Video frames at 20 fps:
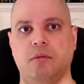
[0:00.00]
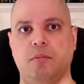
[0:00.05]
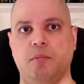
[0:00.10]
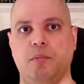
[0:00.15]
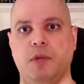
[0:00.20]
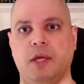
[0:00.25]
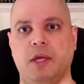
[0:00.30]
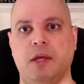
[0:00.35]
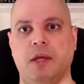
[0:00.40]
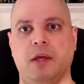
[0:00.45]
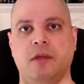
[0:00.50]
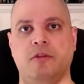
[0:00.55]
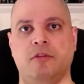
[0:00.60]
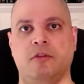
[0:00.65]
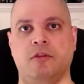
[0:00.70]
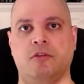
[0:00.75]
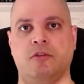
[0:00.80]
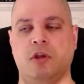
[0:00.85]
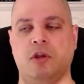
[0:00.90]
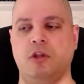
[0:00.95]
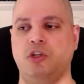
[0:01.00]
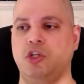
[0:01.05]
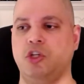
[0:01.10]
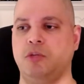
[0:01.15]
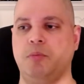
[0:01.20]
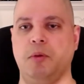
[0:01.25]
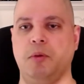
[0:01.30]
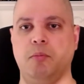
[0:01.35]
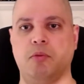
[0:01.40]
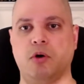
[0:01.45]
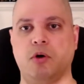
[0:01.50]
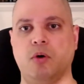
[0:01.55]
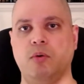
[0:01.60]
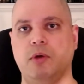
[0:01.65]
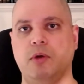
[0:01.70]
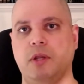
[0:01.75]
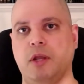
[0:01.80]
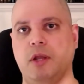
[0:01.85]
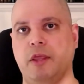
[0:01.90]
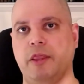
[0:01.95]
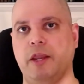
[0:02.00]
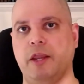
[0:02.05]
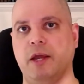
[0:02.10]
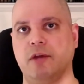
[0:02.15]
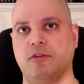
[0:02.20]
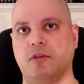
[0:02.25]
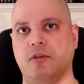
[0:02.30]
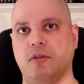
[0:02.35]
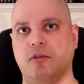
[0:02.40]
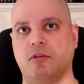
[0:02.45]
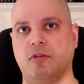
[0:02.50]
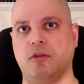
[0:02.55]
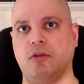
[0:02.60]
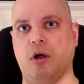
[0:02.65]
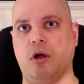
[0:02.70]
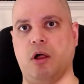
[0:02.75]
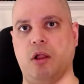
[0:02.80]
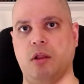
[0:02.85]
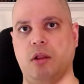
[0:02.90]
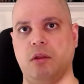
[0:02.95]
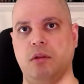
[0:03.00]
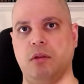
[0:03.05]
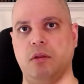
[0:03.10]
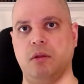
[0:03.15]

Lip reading: because it's going to just be broken on the next install